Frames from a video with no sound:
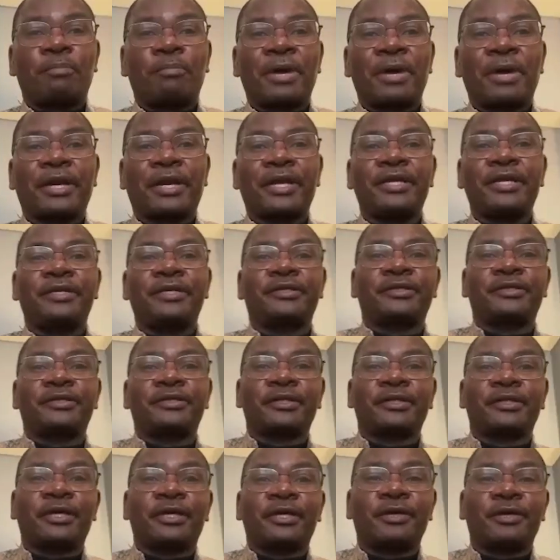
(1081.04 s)
operate
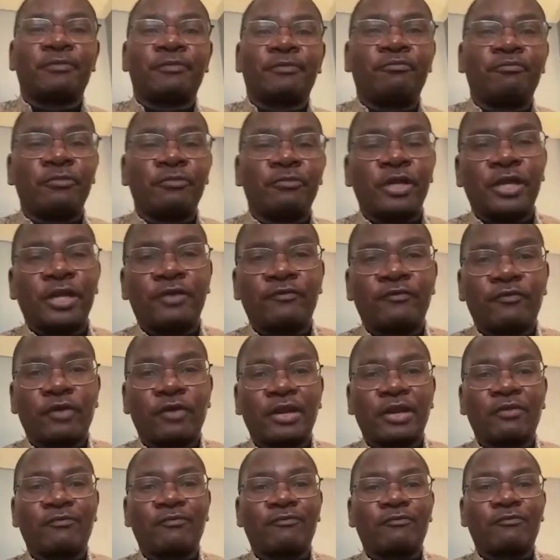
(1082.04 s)

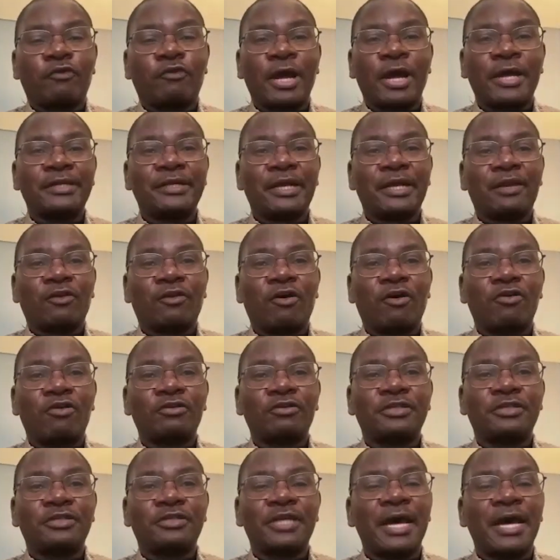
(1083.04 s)
for quite a
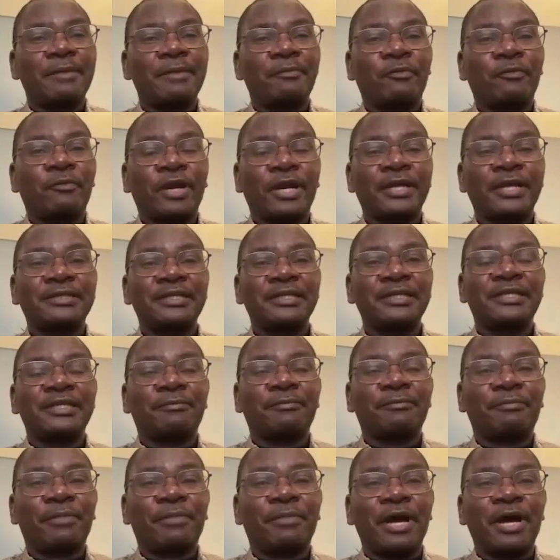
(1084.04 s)
long time. Whereas in
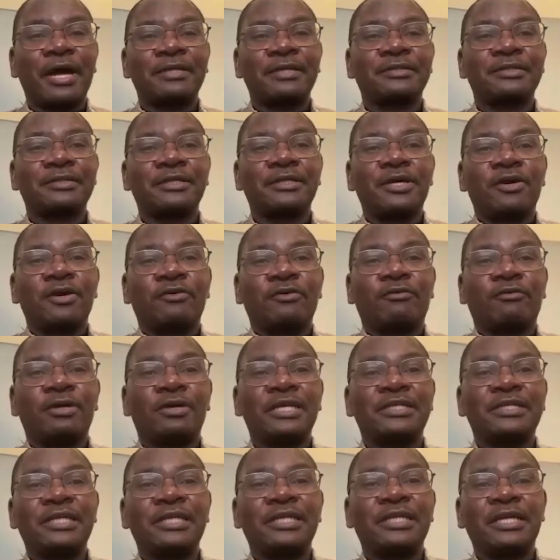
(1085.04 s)
the past,
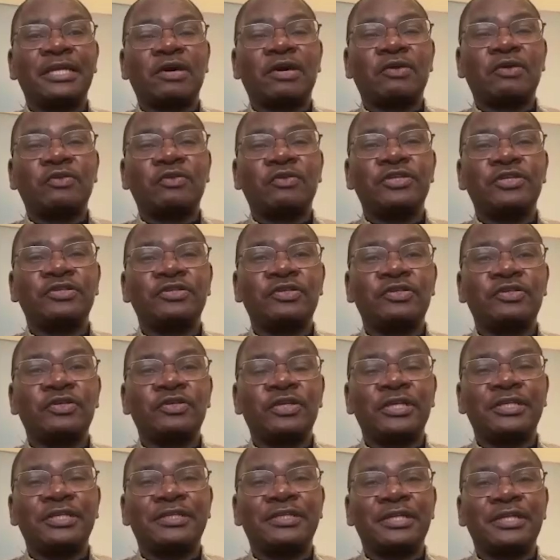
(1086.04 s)
when they take down these
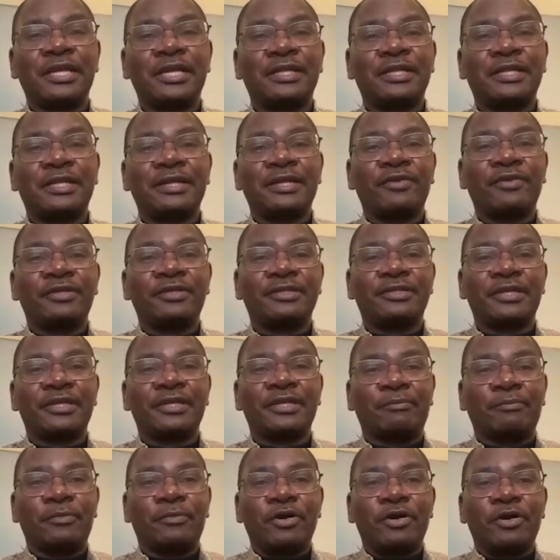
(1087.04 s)
units and they fix
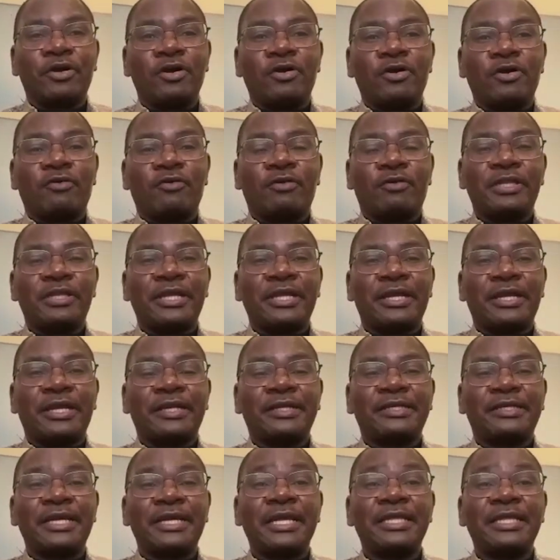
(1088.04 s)
them, when they
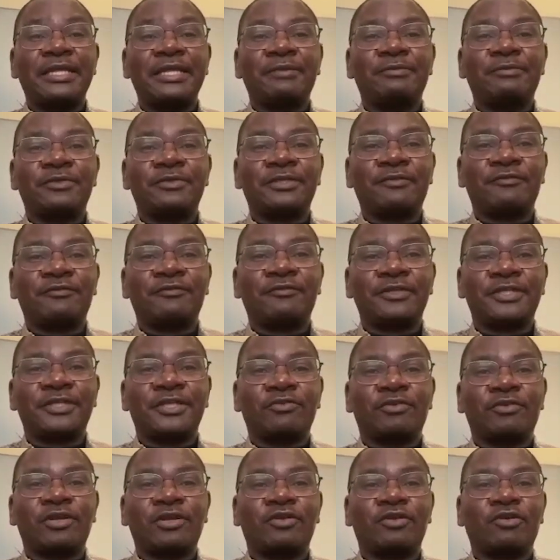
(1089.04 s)
return them to service,
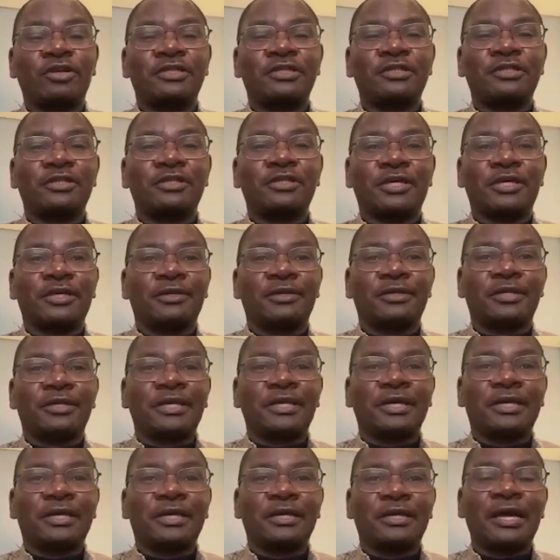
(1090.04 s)
they were not
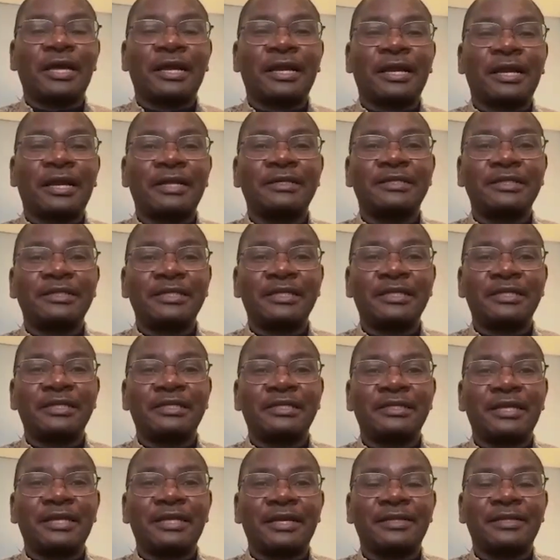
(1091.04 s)

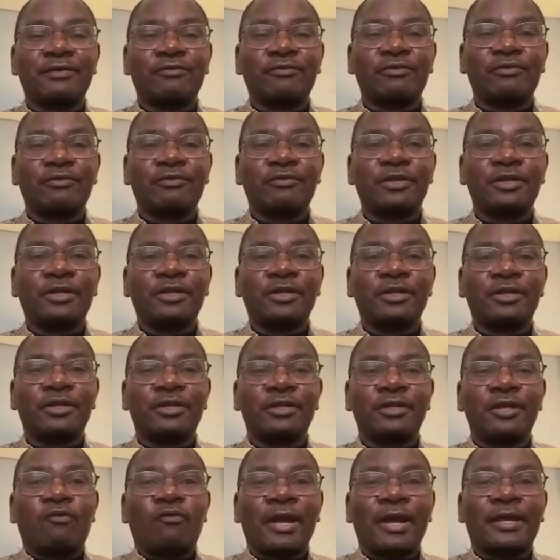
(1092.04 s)
guaranteed that they will
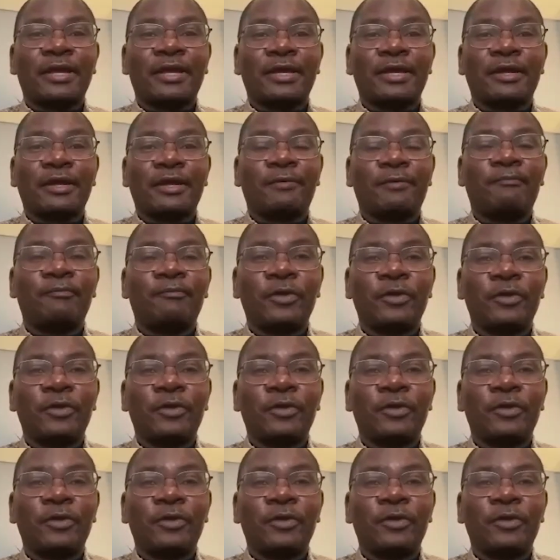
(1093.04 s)
work